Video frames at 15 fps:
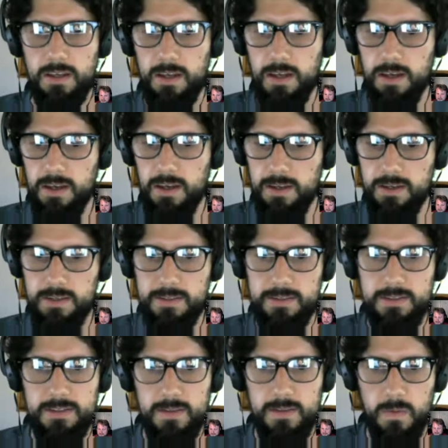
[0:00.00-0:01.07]

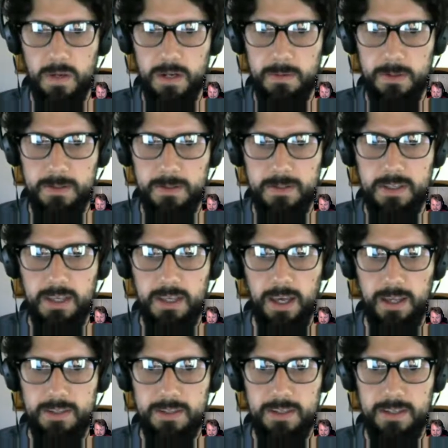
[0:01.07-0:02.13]
And what about
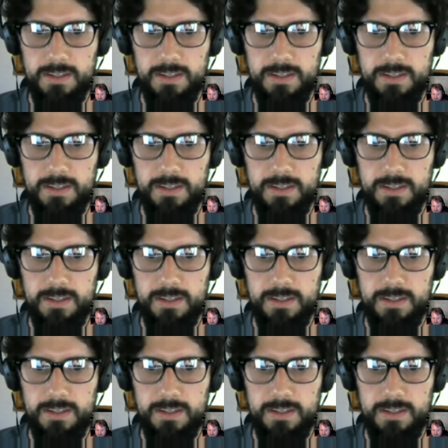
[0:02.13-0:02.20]
KDE